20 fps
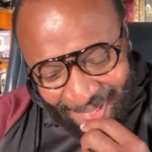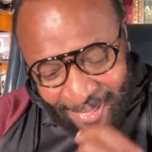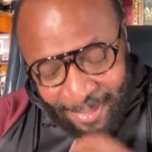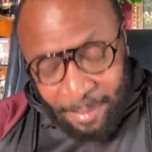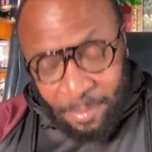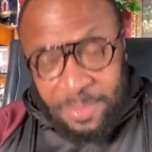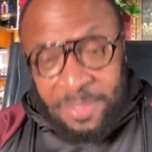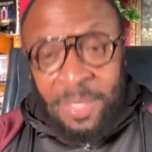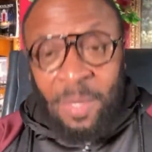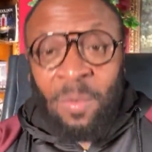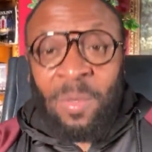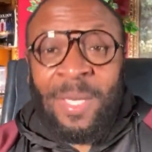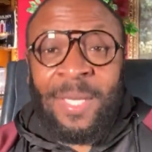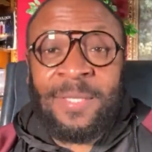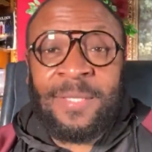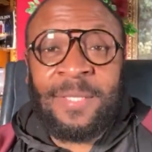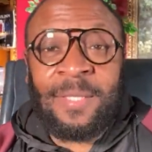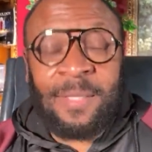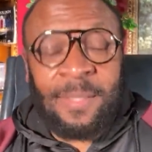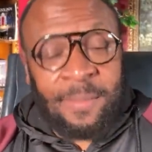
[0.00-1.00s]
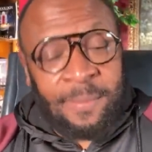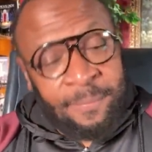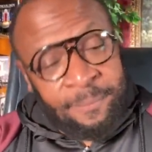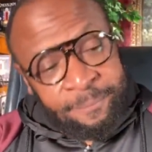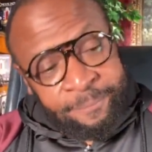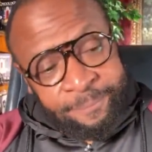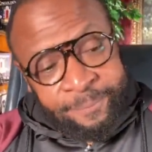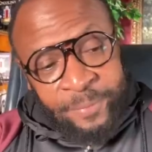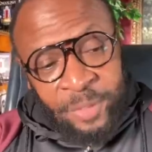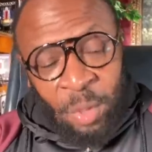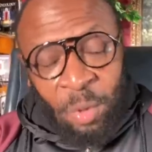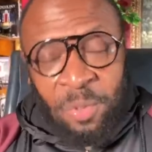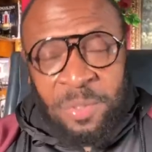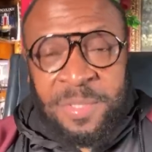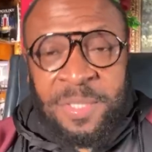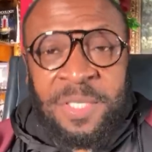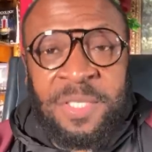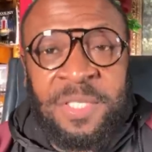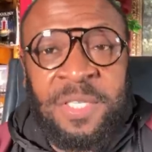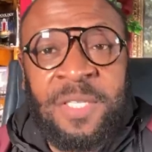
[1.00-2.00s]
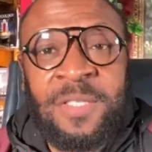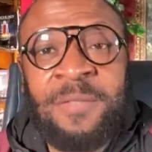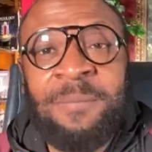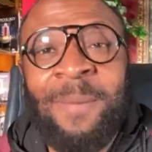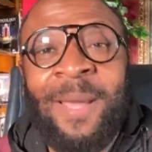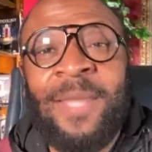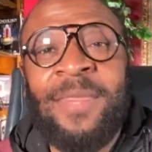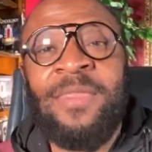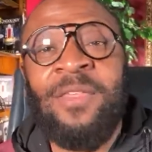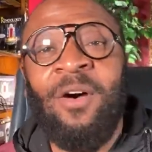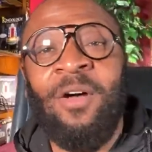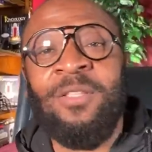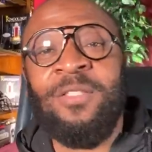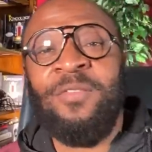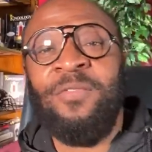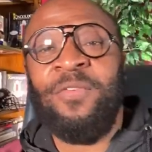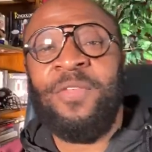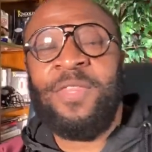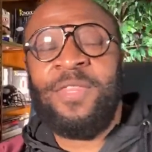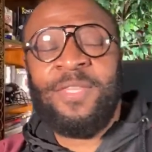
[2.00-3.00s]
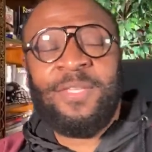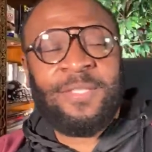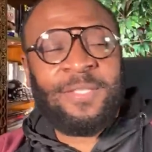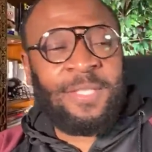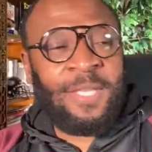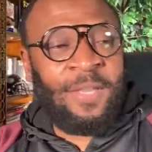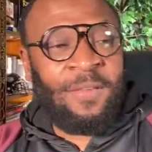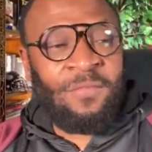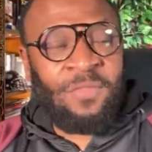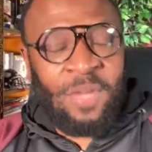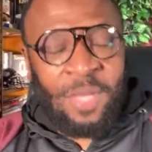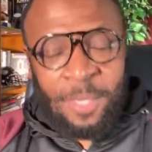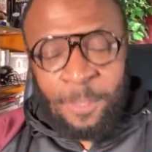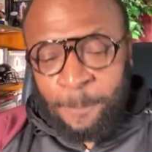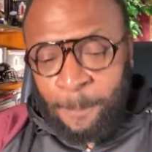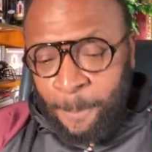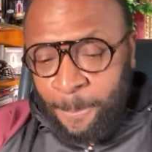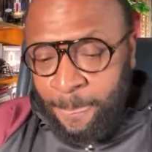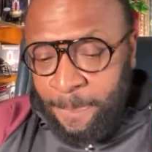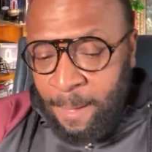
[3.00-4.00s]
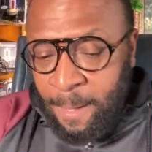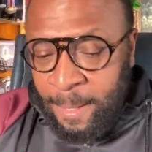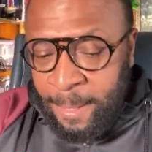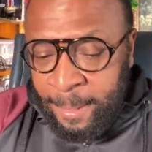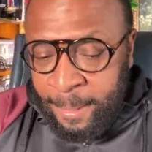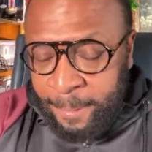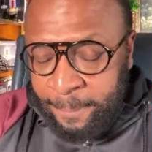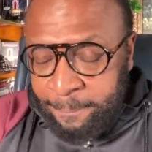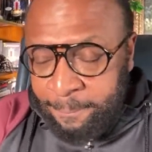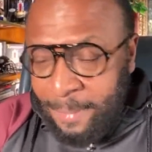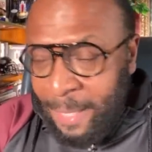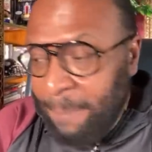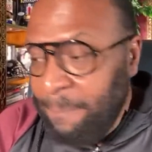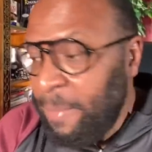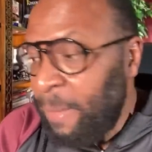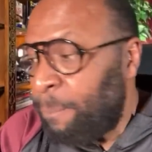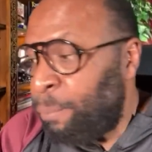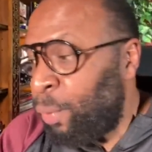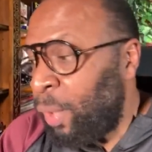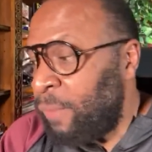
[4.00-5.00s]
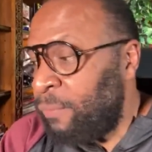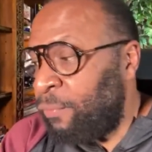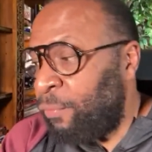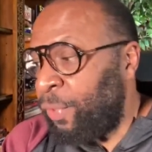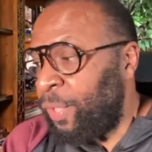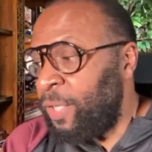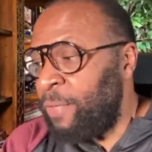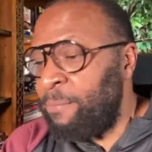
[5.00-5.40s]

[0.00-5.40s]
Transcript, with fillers: So, listen, those are just my thoughts for this evening. Um, let me pray for you